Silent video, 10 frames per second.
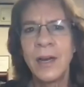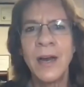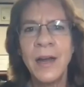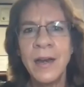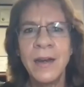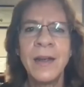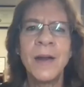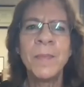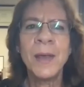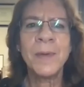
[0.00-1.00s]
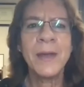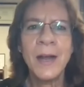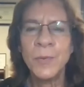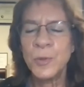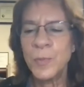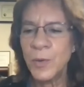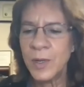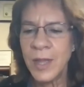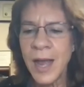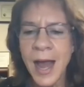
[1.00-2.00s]
Uh, yeah, maybe it helps me
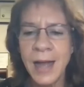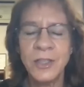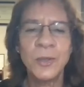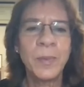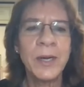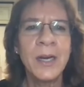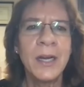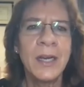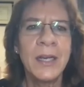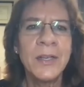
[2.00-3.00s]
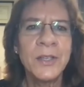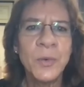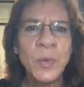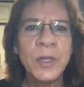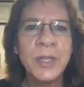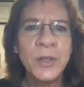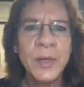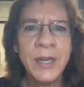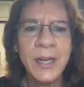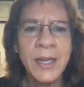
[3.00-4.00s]
relax, but is it really
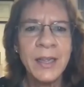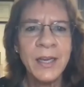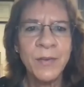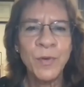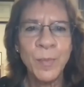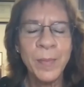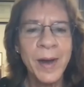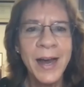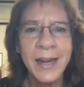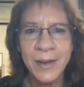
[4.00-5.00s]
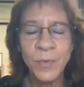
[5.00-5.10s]
doing anything for my body?